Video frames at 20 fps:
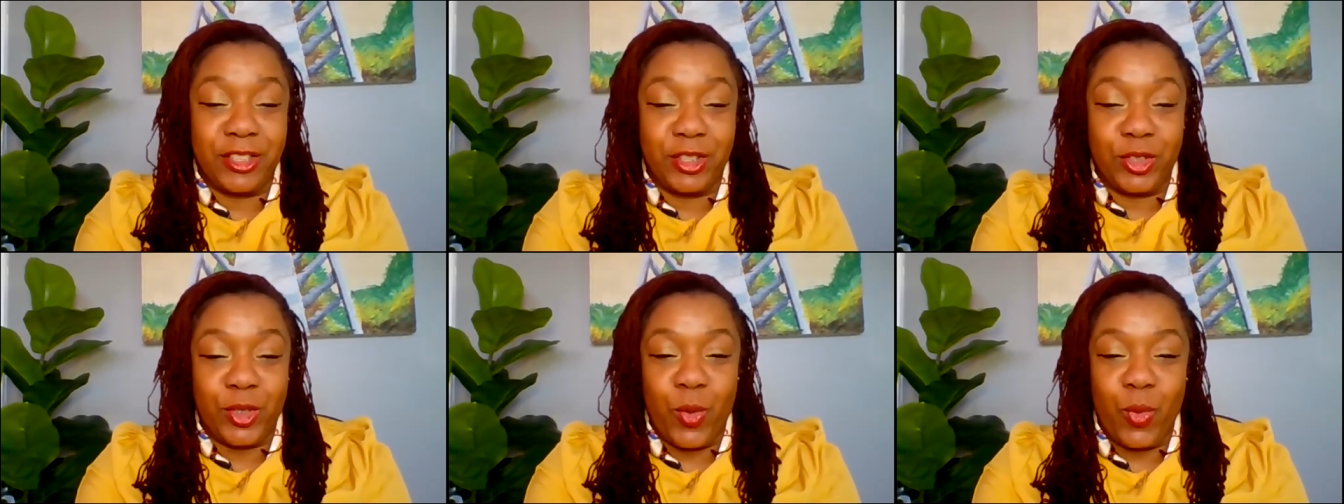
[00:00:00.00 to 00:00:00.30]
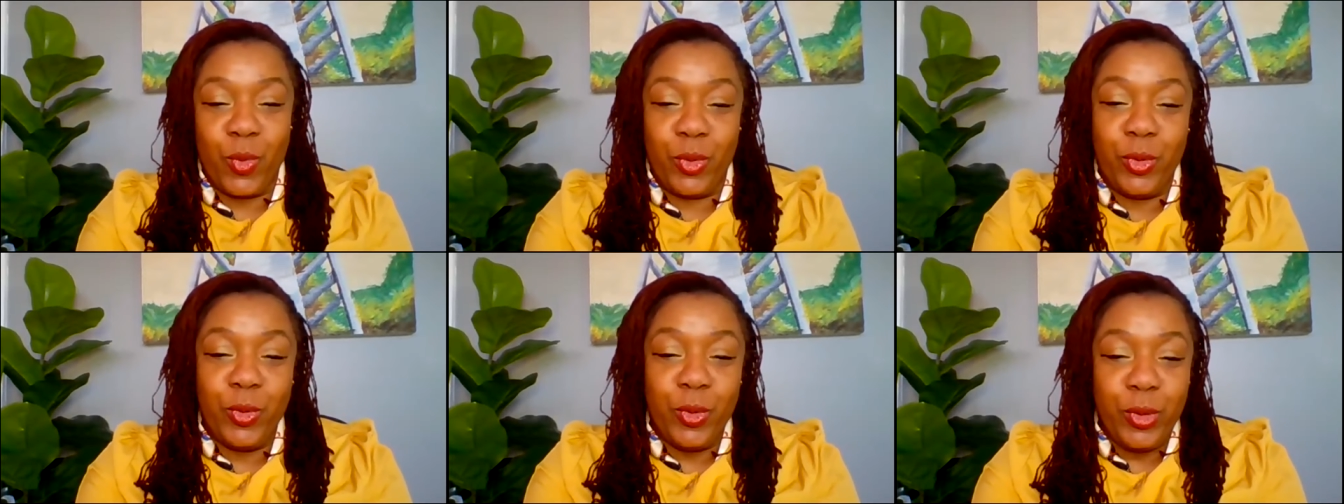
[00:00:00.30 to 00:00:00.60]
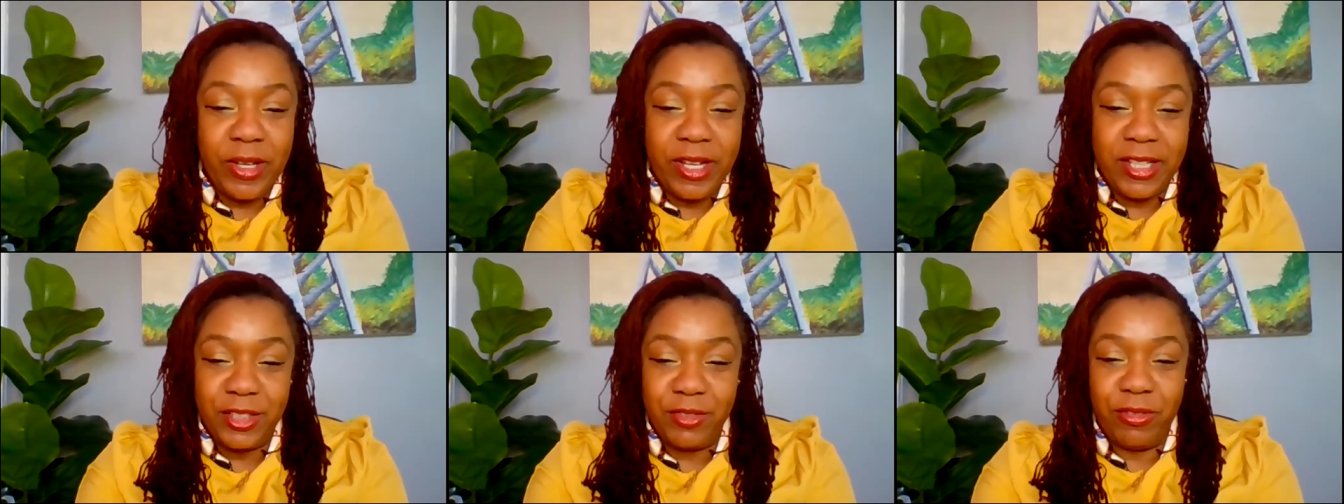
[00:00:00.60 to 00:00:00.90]
So New
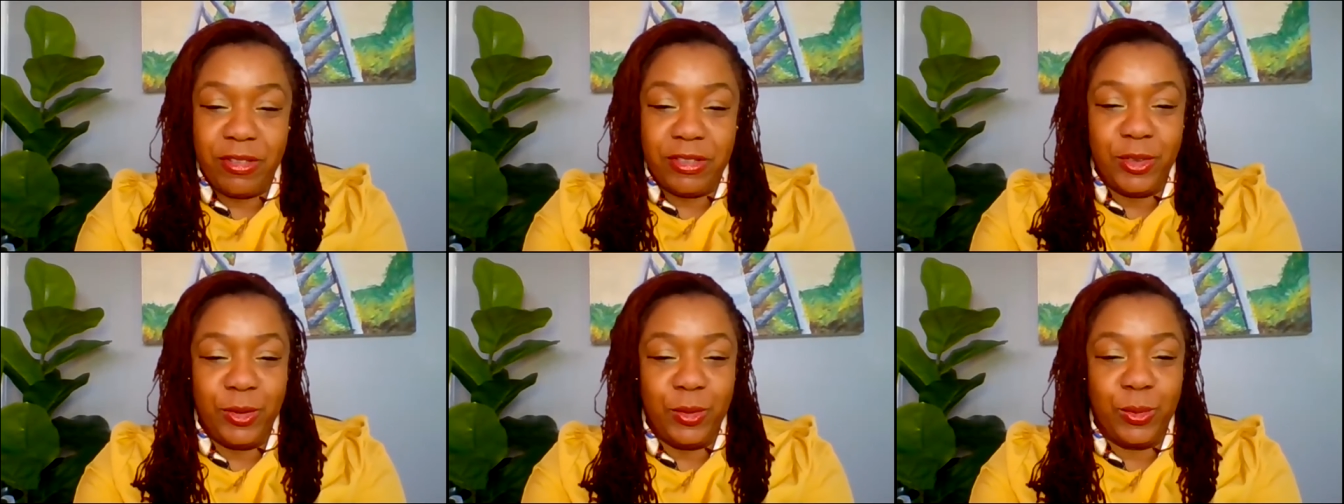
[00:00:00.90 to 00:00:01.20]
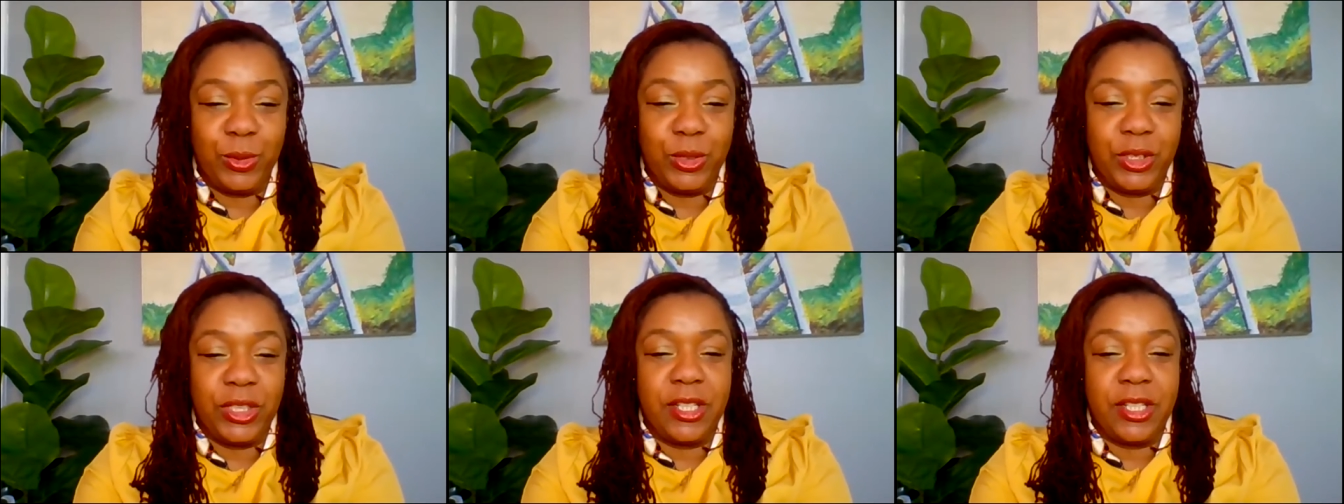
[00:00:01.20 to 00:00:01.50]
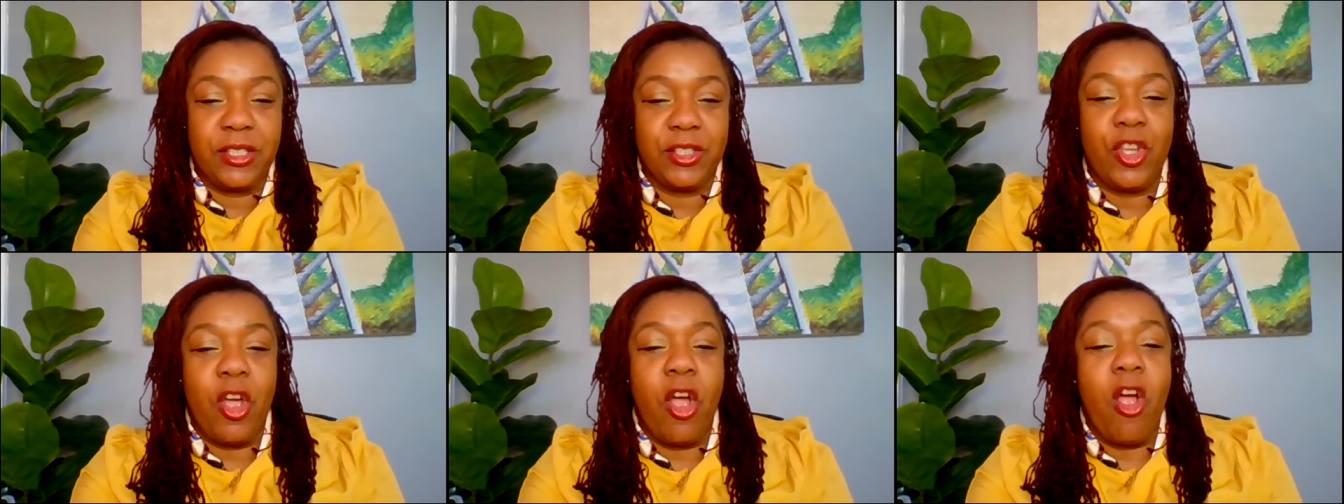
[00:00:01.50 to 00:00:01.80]
Year's
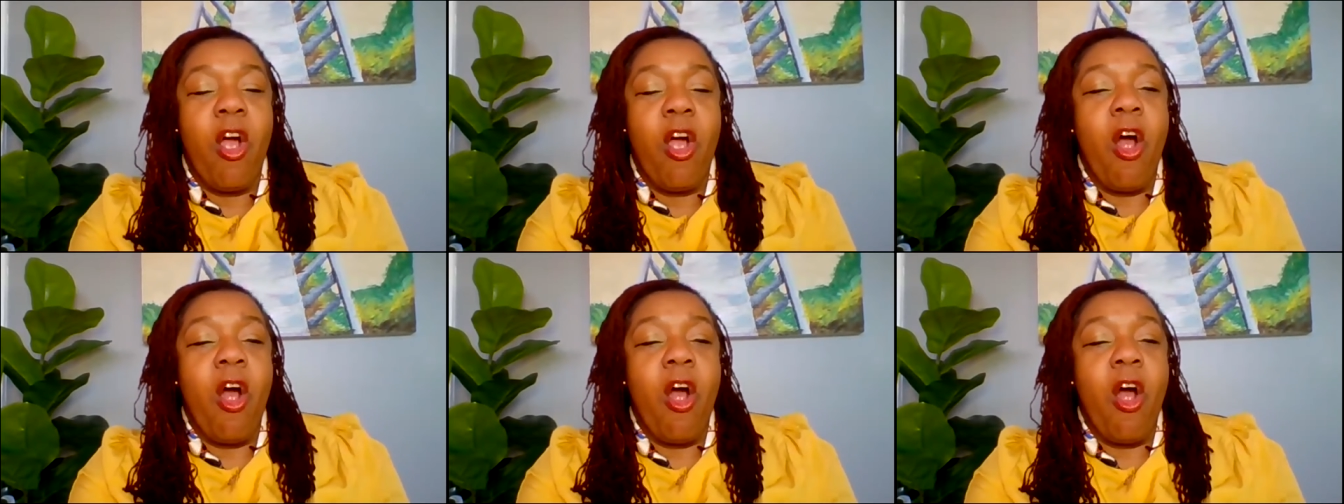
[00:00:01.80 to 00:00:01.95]
resolutions